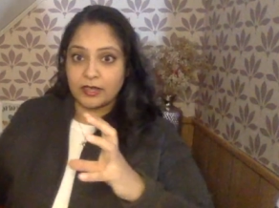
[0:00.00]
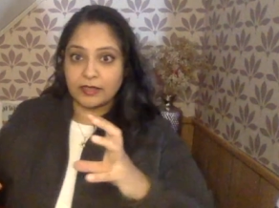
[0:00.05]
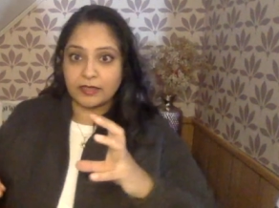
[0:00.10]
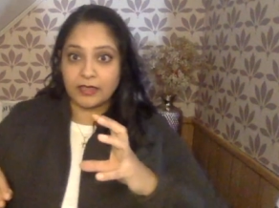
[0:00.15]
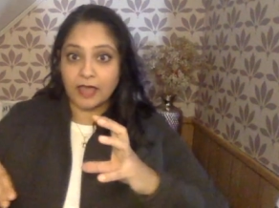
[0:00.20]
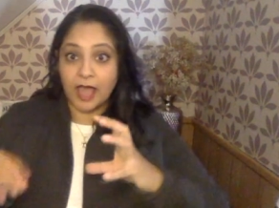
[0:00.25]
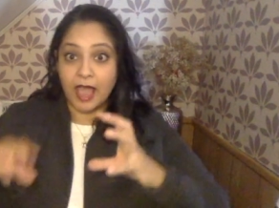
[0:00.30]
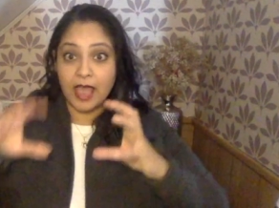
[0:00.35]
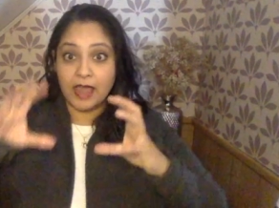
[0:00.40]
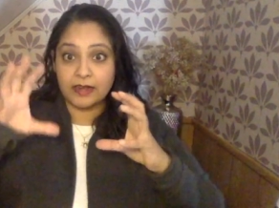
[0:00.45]

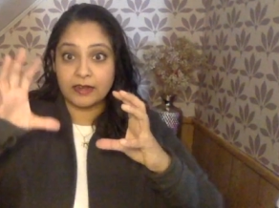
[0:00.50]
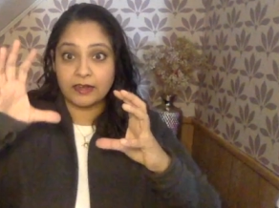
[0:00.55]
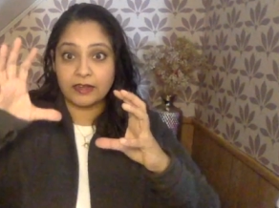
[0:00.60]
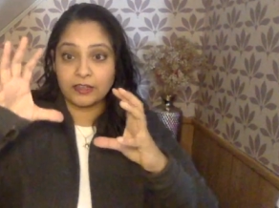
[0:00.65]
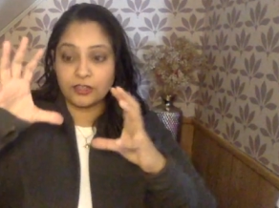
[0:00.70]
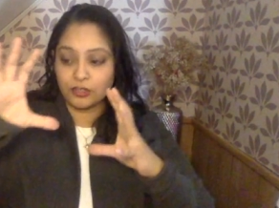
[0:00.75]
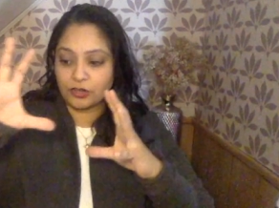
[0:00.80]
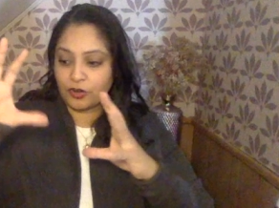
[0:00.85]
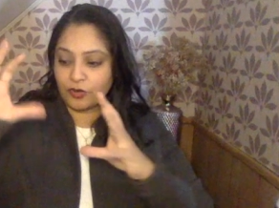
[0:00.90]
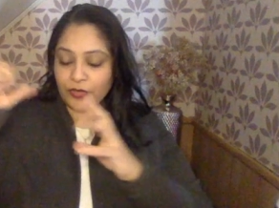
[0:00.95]
That,
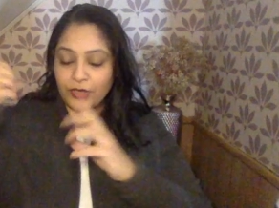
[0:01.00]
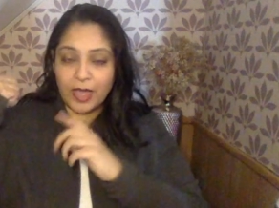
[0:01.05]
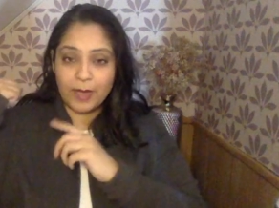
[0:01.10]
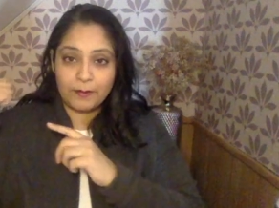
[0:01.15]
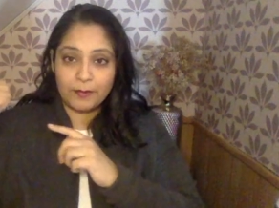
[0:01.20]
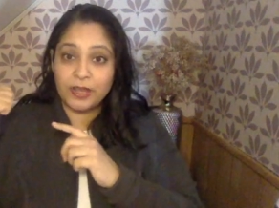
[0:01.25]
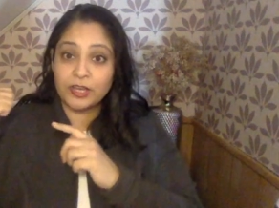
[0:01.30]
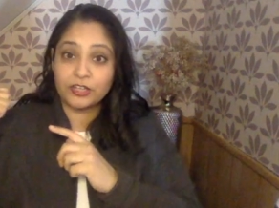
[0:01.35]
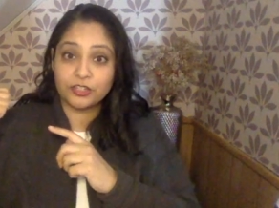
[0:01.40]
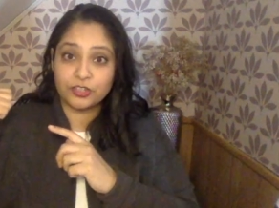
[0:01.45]
that
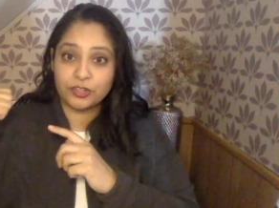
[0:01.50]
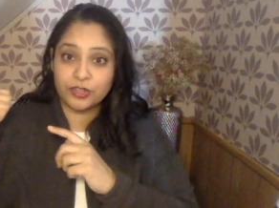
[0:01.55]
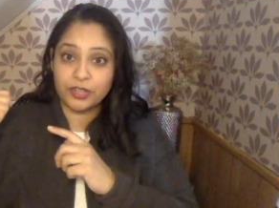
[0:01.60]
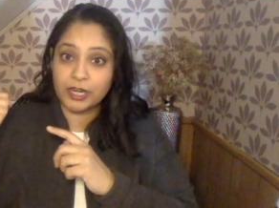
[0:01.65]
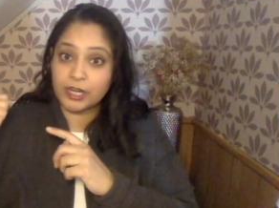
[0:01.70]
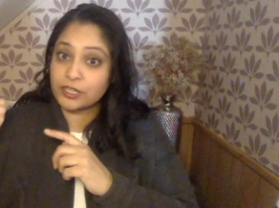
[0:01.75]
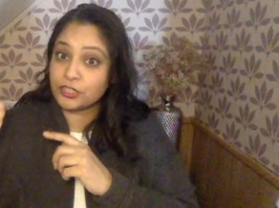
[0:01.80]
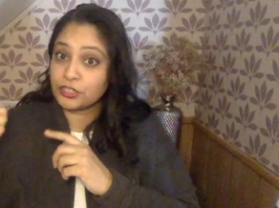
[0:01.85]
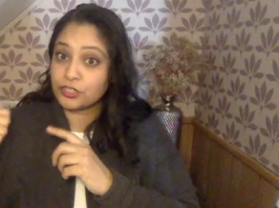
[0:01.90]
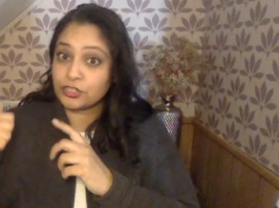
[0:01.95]
picture that
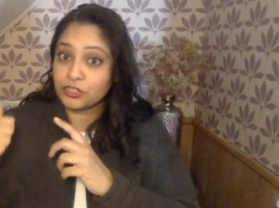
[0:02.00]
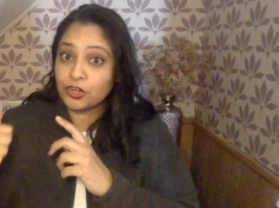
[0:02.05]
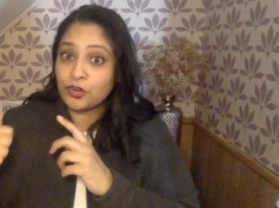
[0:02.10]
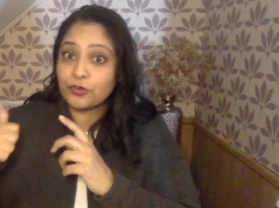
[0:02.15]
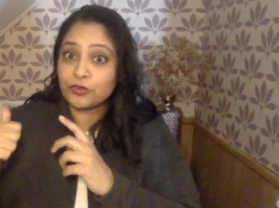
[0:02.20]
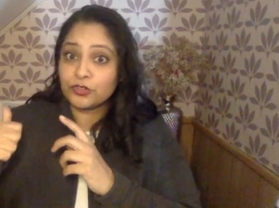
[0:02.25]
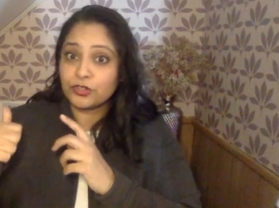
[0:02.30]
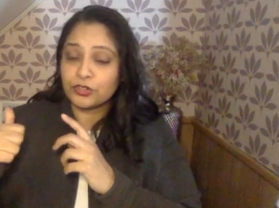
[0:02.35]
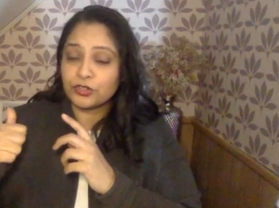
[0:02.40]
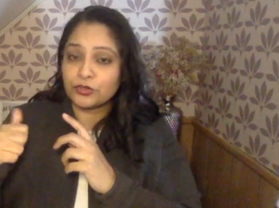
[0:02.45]
I just
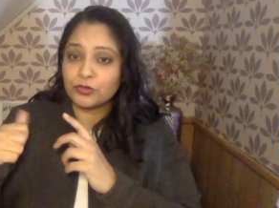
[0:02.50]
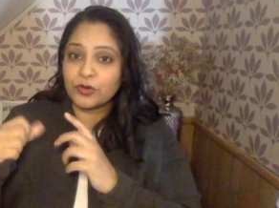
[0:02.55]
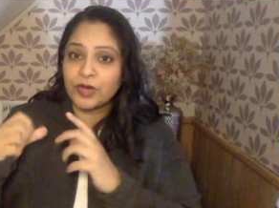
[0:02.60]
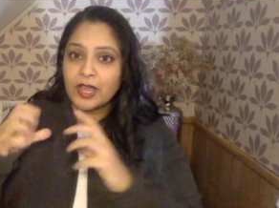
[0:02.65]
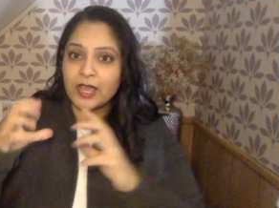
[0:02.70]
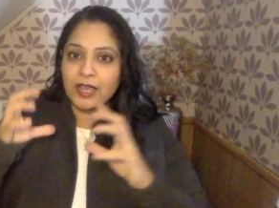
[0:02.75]
showed you,